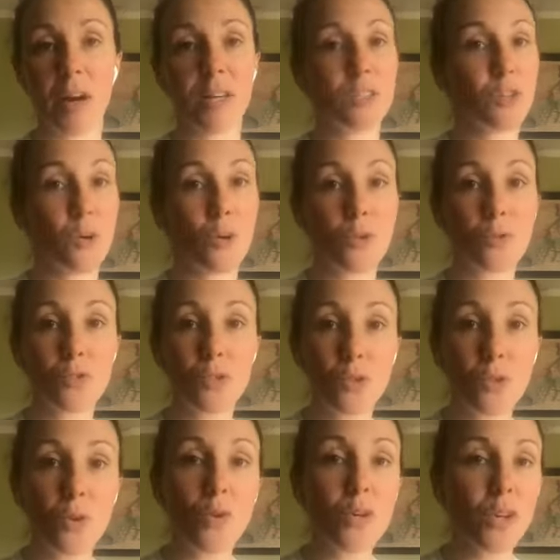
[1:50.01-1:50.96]
I don't
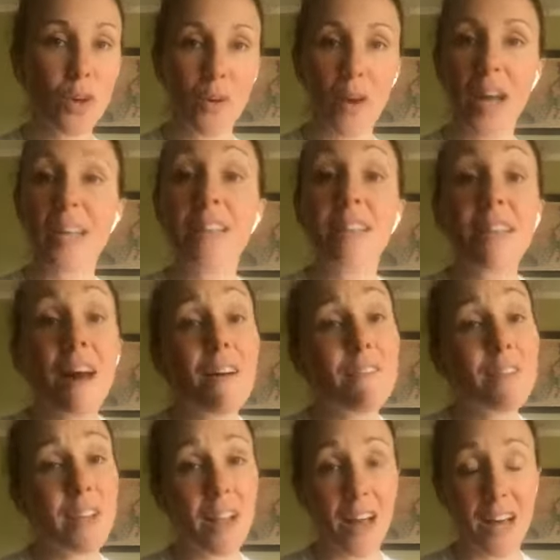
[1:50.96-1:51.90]
do, you know, I
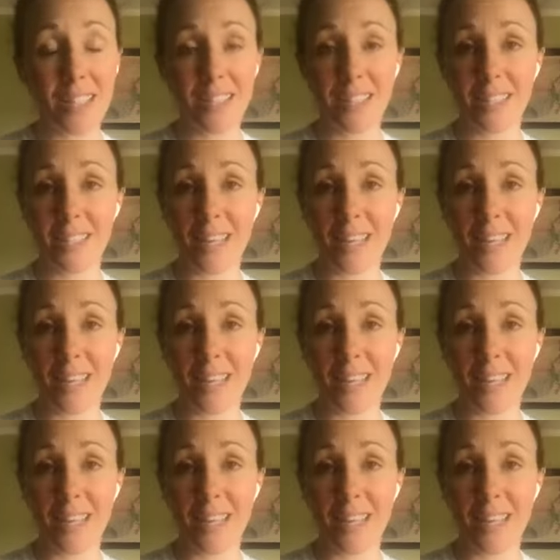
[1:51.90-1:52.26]
love classes.